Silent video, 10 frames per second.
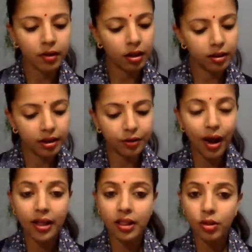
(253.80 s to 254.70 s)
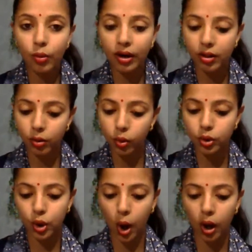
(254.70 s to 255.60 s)
The grasses were so
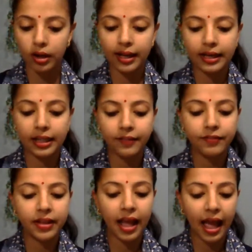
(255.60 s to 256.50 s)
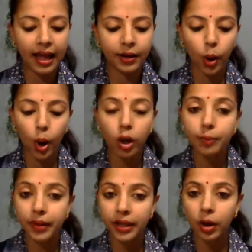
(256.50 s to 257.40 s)
tall that if they had not
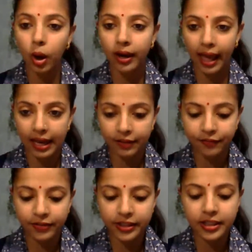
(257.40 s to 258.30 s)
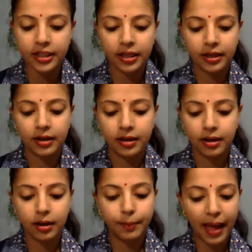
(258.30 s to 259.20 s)
been on elephant
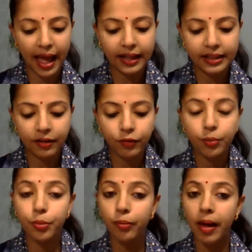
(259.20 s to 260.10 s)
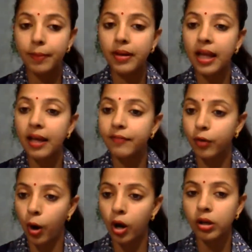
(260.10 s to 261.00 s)
back, they would probably have
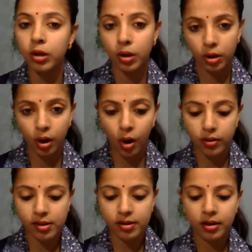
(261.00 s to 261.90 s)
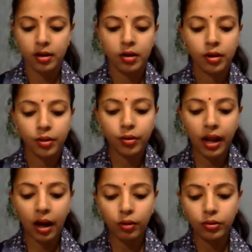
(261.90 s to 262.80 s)
got lost. So
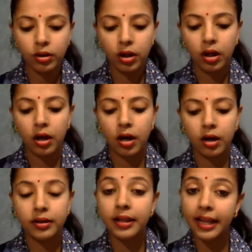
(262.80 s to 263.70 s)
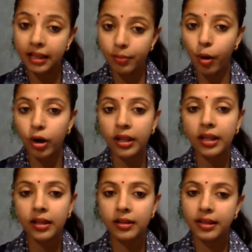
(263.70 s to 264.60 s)
now, the next morning,
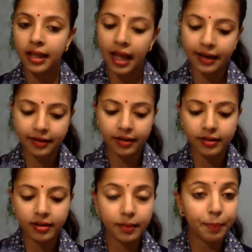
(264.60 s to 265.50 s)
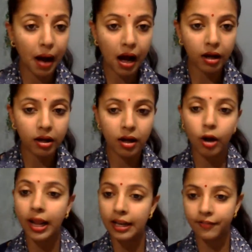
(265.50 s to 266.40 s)
they entered the park
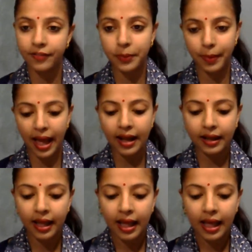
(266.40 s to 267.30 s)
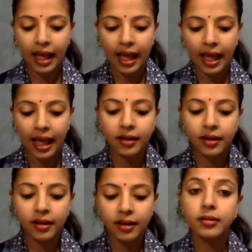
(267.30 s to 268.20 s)
on elephant back, and
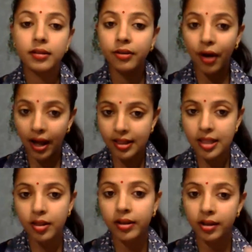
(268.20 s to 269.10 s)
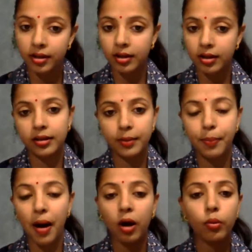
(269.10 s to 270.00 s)
the grasses in
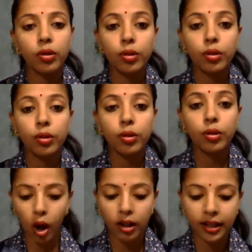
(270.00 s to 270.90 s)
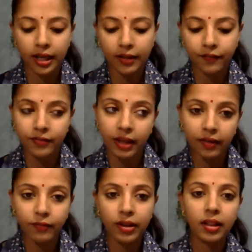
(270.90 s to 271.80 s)
the park was so tall that if
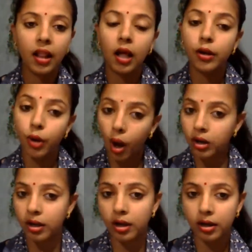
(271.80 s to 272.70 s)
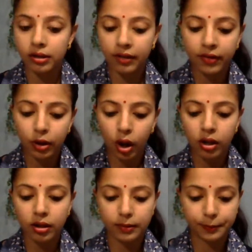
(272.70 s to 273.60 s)
they will not
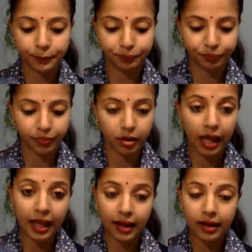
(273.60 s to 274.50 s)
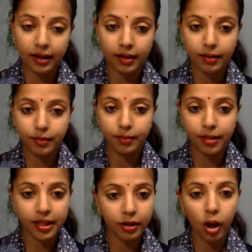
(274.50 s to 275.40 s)
um,
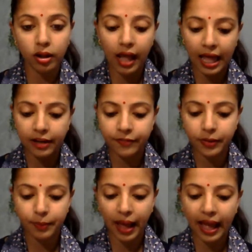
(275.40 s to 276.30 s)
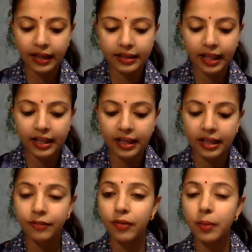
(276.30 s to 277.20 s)
sit on the elephant back, then
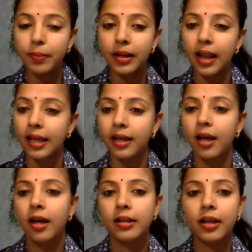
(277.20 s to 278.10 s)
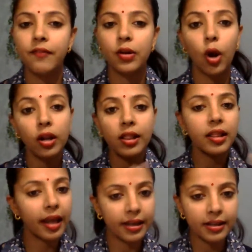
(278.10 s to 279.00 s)
it will be like they will not
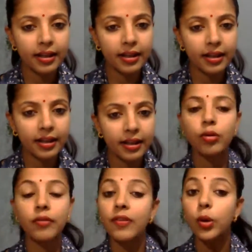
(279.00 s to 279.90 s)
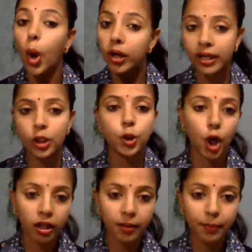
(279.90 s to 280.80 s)
see anything, and also they will not
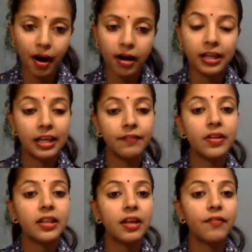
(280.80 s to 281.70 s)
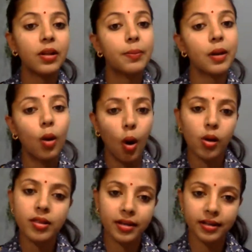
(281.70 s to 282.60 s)
enjoy the park. Even they will be
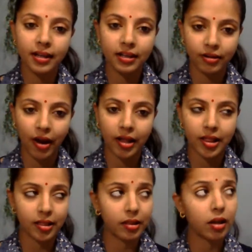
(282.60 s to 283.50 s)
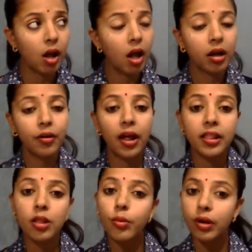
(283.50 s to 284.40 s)
lost in the grasses. The
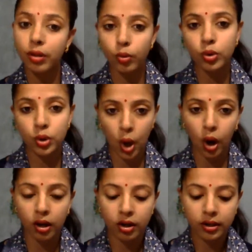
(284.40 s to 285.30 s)
grasses were so tall.